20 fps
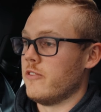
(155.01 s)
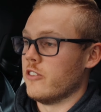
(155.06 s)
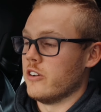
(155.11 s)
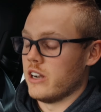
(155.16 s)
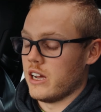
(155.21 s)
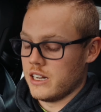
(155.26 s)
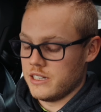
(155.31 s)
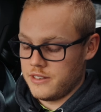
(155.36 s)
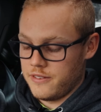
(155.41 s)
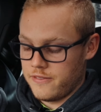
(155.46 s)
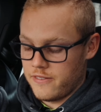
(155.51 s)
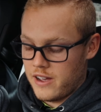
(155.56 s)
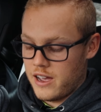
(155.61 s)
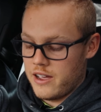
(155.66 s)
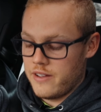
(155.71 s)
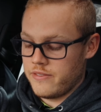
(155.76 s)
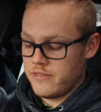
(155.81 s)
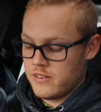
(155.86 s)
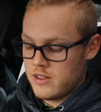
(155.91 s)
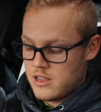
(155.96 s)
for
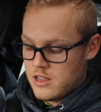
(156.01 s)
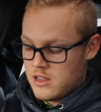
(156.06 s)
95.